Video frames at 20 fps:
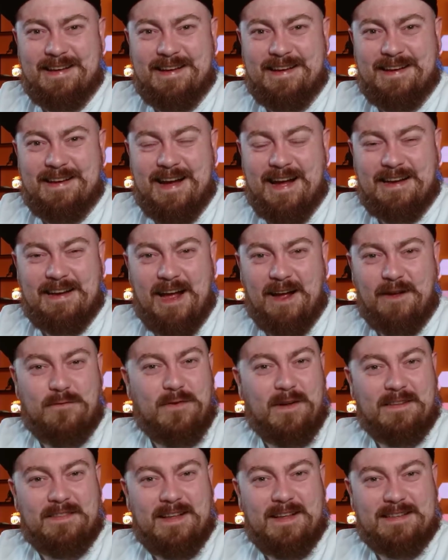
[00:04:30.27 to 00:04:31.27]
I
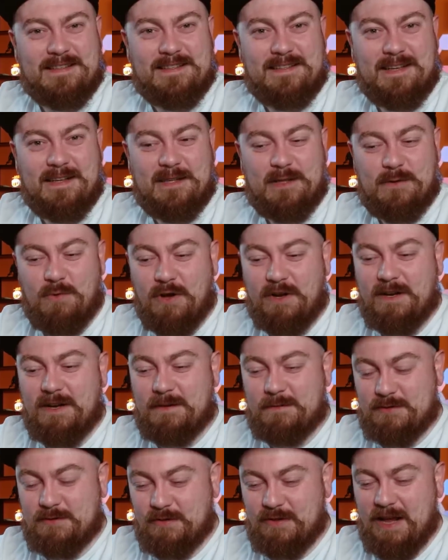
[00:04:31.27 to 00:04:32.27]
find that slightly
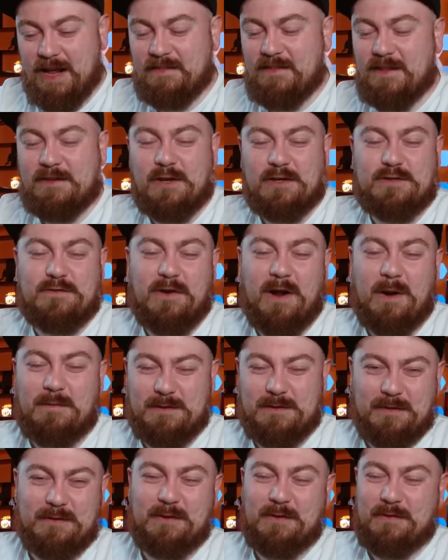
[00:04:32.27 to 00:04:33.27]
worrying. And the Dutch
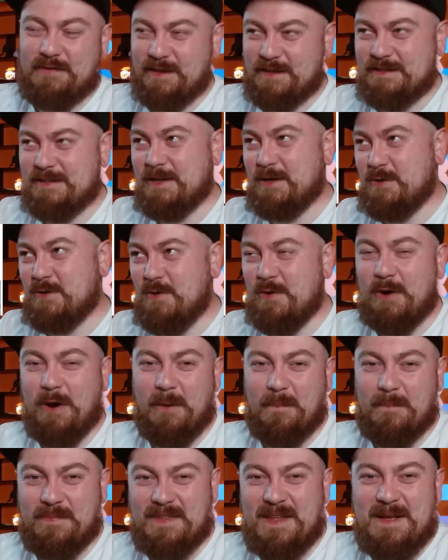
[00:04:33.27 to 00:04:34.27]
farmers were doing things like going
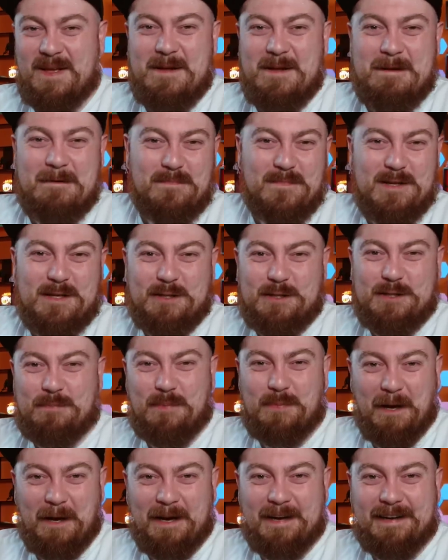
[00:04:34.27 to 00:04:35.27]
up and
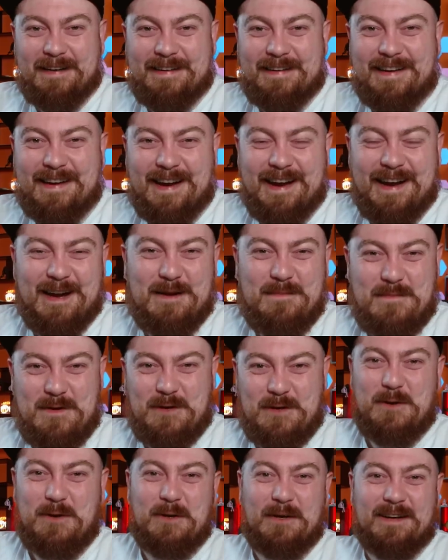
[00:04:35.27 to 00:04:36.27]
spraying
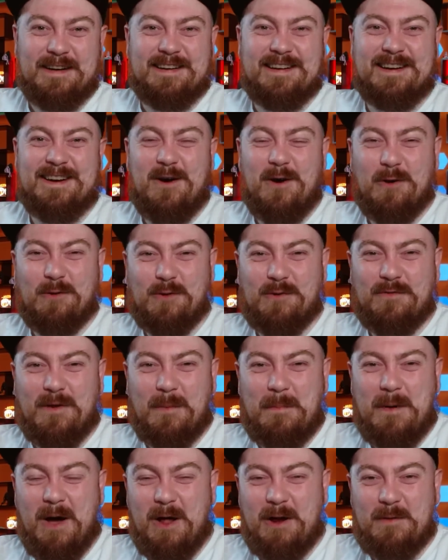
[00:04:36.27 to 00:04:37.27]
manure all over
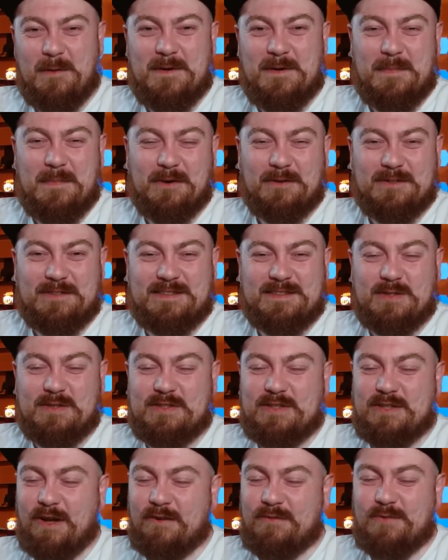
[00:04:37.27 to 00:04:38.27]
Parliament buildings and
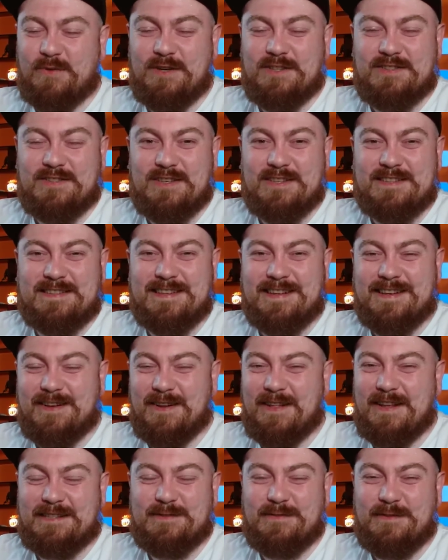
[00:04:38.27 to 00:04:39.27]
stuff, which let's say
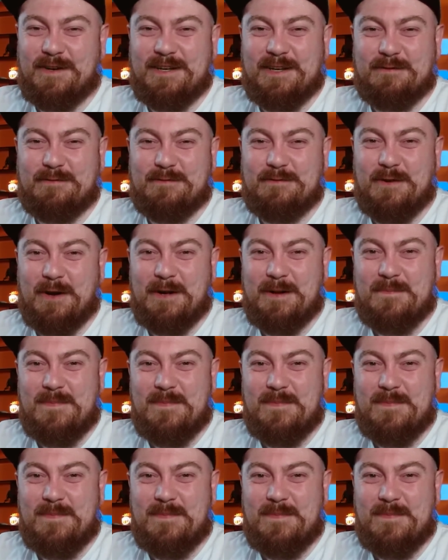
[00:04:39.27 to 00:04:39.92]
that's fucking funny.